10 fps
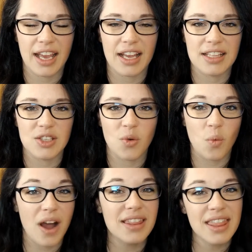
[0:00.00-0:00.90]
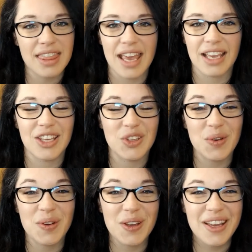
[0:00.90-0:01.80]
And one thing,
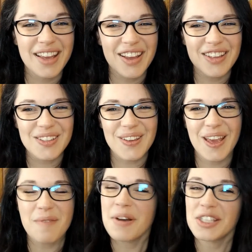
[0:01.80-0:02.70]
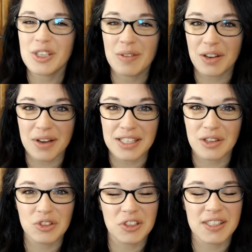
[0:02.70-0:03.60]
you can't put too many
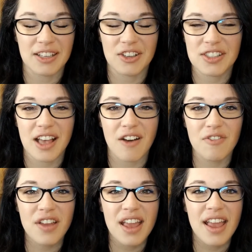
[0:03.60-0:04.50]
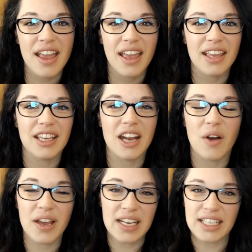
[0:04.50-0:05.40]
resolutions on yourself, you
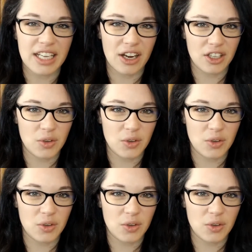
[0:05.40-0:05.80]
know, in a year.